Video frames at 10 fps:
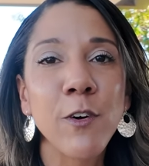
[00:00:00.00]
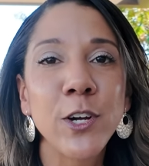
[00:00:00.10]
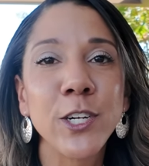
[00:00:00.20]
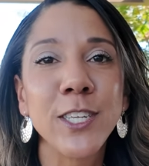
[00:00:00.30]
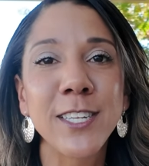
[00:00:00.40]
a
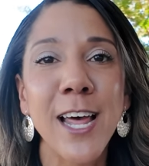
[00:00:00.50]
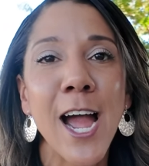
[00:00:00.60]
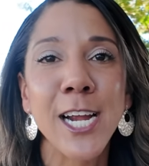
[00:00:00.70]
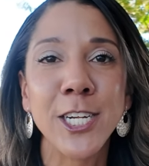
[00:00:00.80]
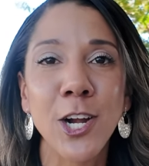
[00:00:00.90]
good
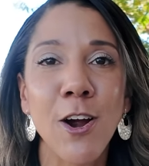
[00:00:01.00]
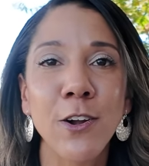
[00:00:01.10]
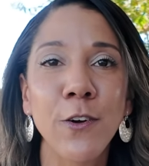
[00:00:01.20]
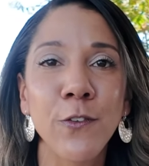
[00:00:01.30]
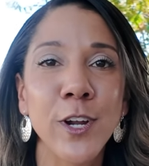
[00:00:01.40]
side yard
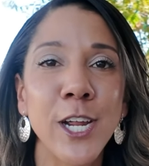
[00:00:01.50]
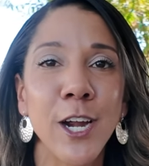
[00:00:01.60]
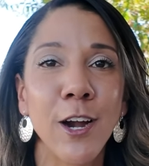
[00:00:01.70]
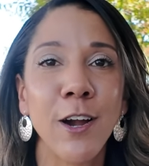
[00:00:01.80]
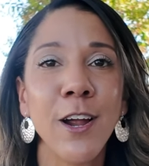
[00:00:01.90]
over
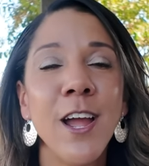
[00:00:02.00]
here.